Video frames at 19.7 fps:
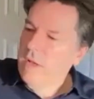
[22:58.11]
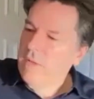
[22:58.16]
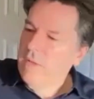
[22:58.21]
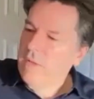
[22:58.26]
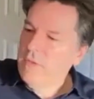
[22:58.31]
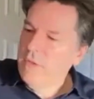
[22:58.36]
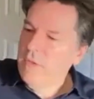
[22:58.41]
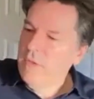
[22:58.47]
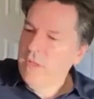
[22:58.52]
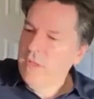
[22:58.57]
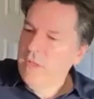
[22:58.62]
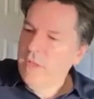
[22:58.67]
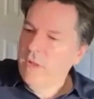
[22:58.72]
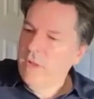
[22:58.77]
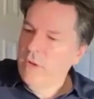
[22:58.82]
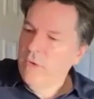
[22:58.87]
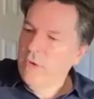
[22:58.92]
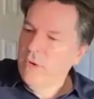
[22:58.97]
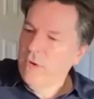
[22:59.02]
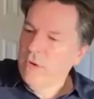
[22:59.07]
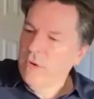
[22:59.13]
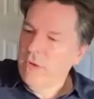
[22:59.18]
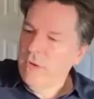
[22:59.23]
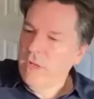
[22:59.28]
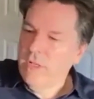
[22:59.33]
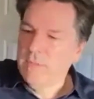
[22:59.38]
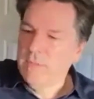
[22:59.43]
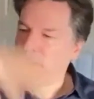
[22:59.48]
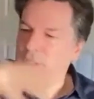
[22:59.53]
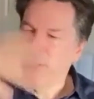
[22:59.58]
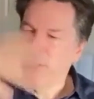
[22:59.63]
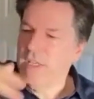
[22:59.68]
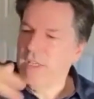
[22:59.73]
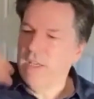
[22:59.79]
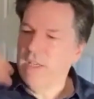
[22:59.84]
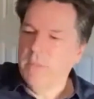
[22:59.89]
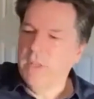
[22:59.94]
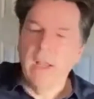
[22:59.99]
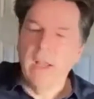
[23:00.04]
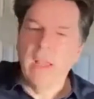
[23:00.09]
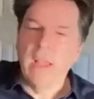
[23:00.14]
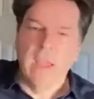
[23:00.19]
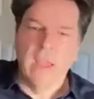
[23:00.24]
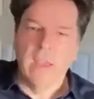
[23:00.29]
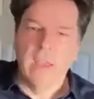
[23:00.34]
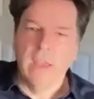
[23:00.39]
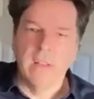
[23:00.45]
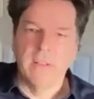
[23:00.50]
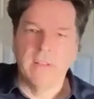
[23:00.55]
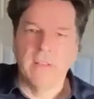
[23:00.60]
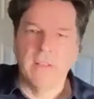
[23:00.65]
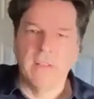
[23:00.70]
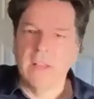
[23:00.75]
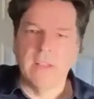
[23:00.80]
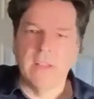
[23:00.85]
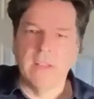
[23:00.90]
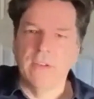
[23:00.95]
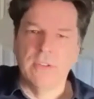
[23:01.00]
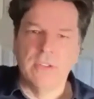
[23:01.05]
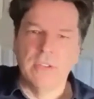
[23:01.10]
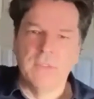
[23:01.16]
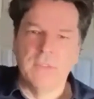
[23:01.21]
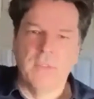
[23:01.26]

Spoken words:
so that her husbands just keep dying, and that's how she's.